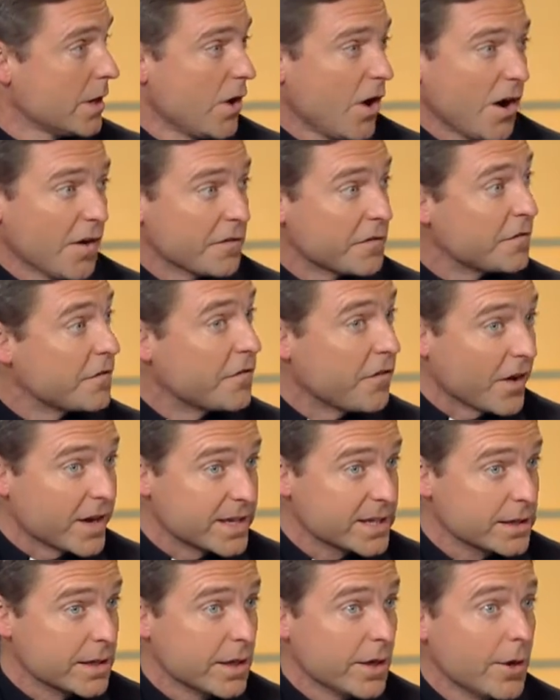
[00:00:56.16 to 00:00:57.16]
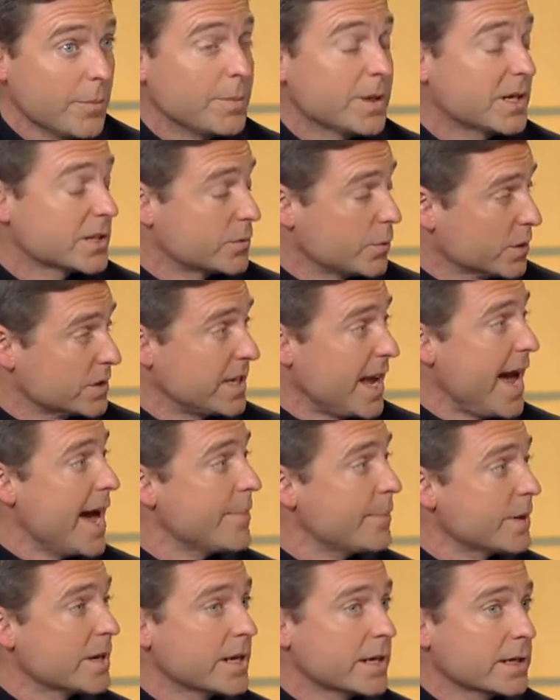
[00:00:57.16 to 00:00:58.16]
of fight, because what's
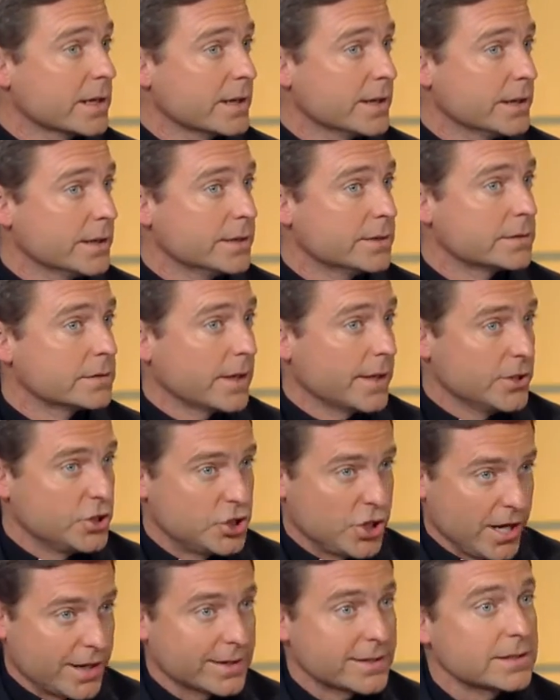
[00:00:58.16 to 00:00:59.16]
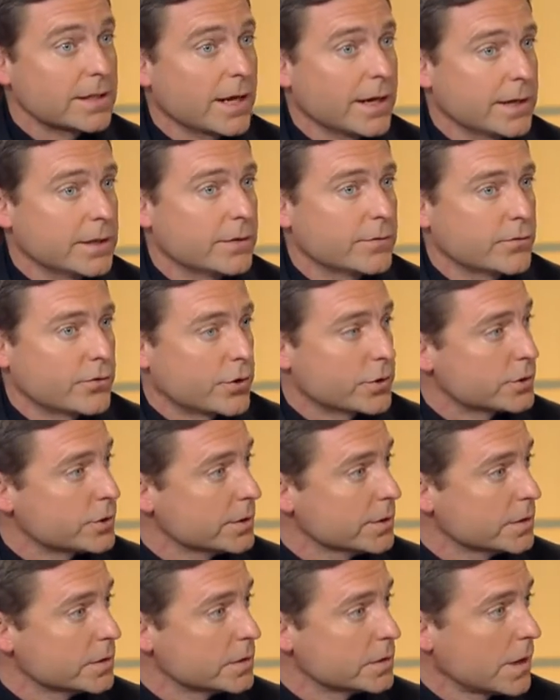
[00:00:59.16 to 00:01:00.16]
happening is a genocide of
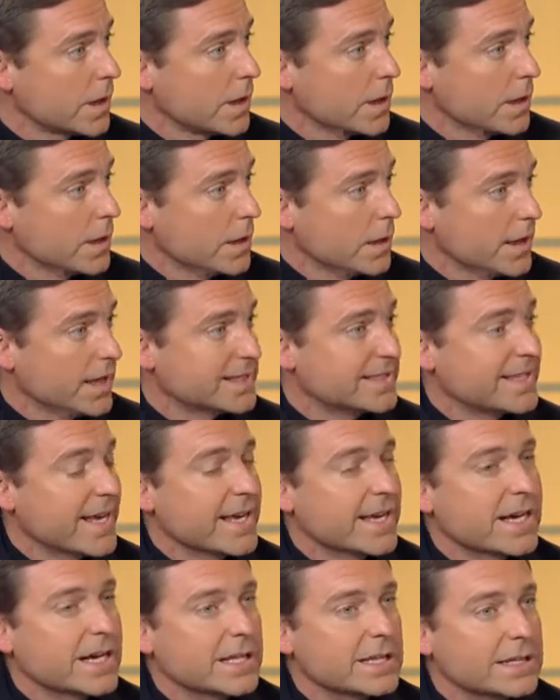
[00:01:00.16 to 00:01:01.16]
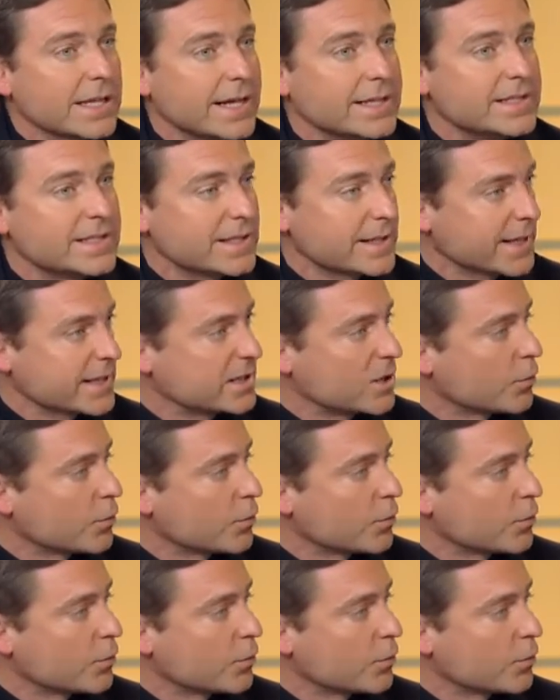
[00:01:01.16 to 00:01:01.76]
Christians. It's a cleansing. It's a